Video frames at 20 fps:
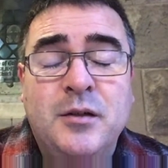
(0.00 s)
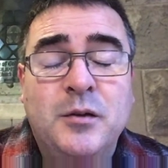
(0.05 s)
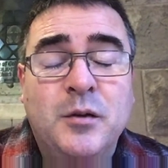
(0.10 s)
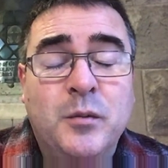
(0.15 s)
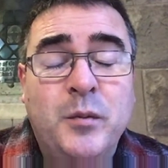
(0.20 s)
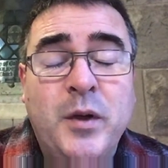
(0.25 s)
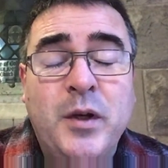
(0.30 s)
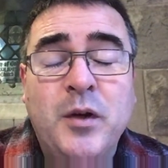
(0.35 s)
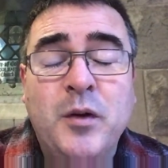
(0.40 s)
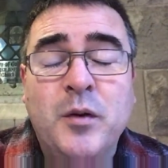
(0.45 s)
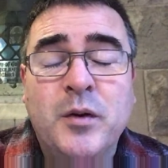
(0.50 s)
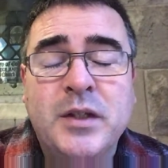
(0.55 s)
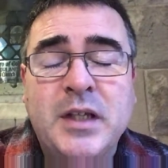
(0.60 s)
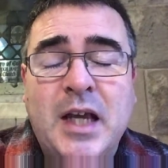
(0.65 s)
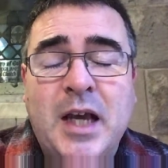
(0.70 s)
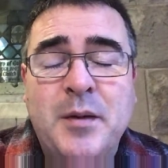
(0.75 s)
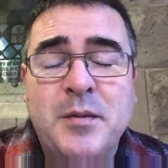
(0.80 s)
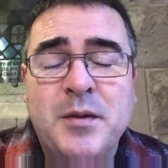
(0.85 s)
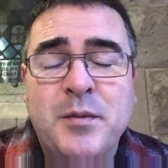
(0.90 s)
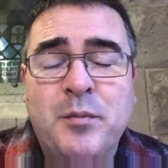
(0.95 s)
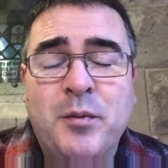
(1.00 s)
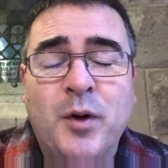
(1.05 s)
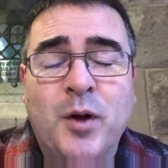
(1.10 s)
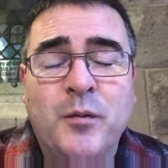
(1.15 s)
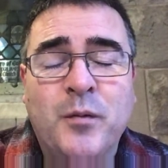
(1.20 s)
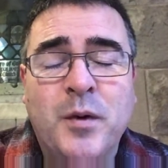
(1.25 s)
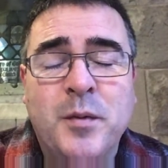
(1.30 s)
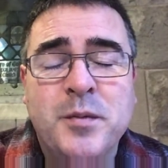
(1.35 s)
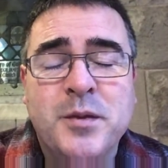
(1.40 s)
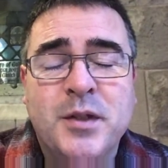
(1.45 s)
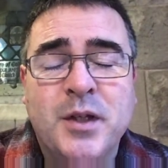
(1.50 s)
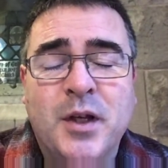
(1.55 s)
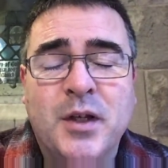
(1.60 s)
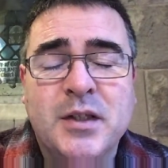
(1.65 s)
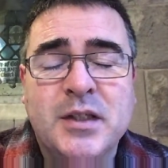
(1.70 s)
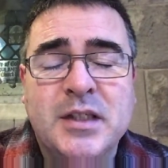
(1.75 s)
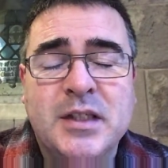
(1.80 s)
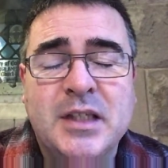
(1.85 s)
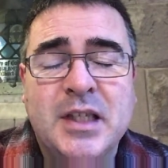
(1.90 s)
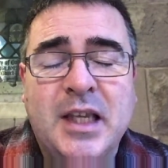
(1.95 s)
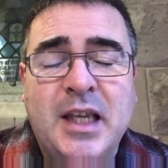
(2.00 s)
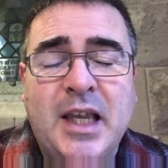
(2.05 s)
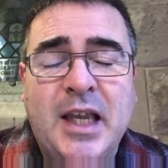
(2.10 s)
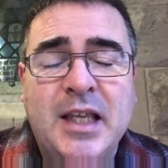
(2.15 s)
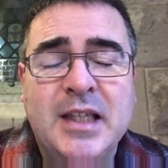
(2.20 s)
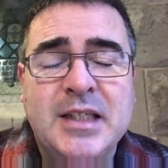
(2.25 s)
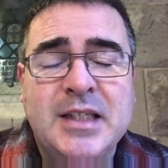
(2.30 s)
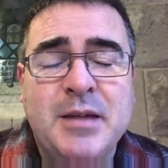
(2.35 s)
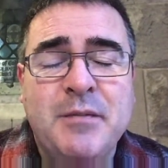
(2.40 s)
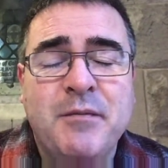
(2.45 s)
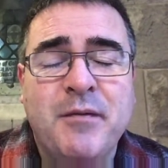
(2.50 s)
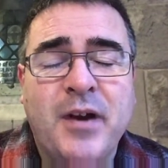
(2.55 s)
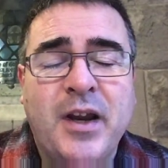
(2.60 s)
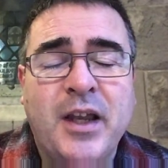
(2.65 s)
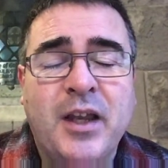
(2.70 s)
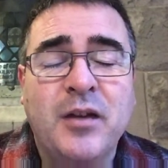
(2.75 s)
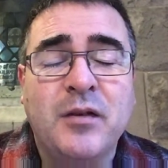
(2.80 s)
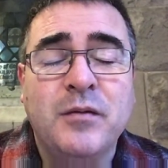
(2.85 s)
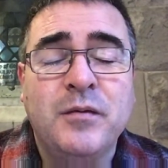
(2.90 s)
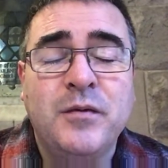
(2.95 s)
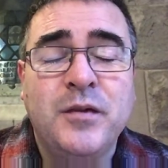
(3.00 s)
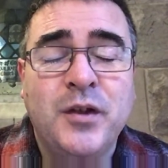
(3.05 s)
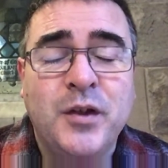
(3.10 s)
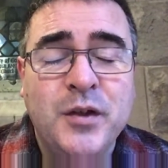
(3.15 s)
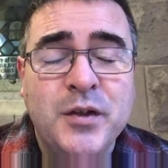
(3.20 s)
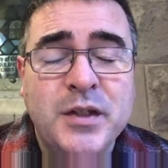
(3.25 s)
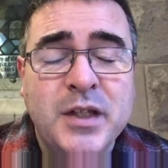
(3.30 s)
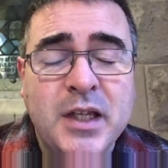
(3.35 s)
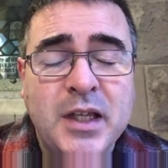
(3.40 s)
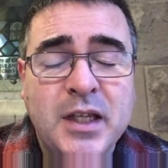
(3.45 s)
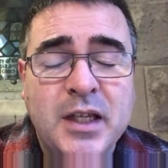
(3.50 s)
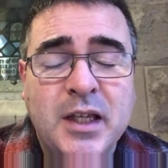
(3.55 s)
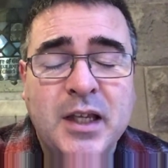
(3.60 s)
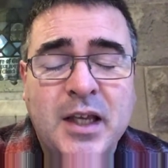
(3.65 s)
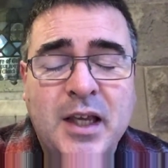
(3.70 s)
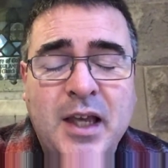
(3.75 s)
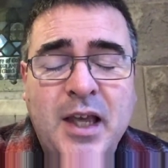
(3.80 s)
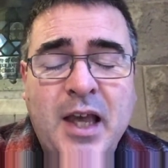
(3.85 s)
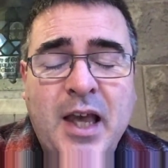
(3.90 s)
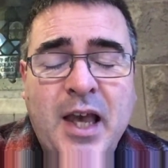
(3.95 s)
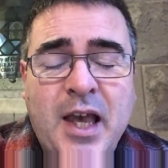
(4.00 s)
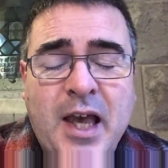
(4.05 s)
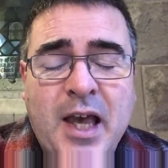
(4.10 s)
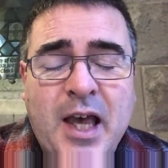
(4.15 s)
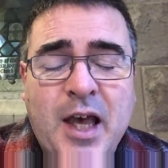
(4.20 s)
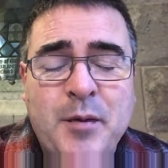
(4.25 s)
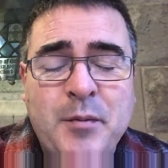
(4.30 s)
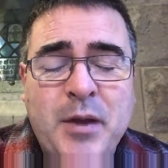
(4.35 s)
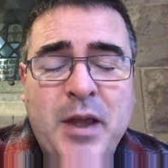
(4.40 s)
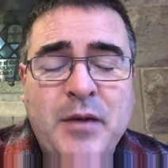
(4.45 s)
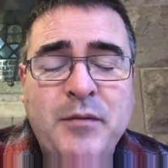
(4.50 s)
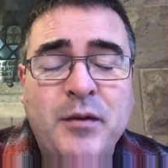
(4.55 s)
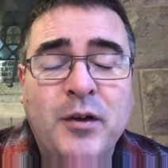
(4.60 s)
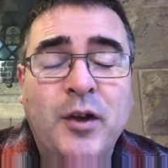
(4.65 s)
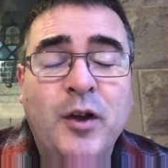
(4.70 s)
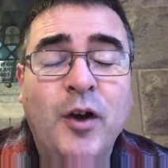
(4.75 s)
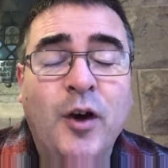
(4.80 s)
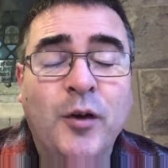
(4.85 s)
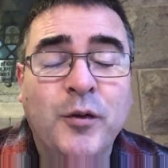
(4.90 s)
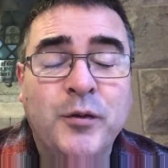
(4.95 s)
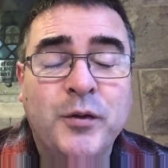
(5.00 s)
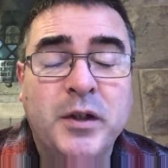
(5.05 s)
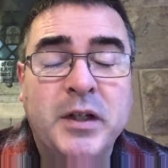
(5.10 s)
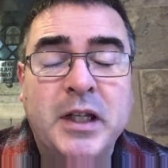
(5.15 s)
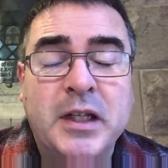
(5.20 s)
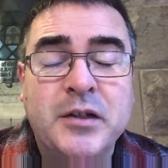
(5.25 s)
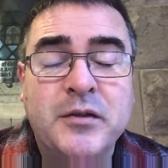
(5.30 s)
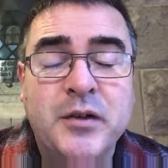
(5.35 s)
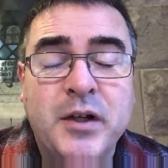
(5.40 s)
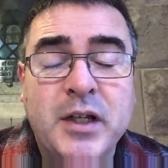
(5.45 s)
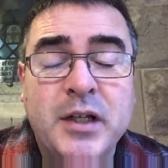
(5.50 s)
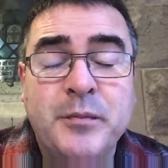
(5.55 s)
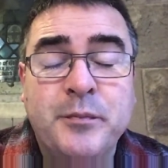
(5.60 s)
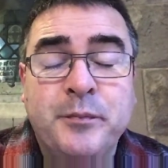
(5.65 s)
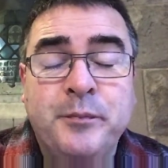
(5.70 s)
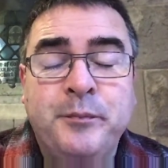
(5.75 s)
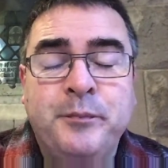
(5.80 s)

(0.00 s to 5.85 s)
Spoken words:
Lord, we know at times the Proverbs just can seem very confusing, even contradictory.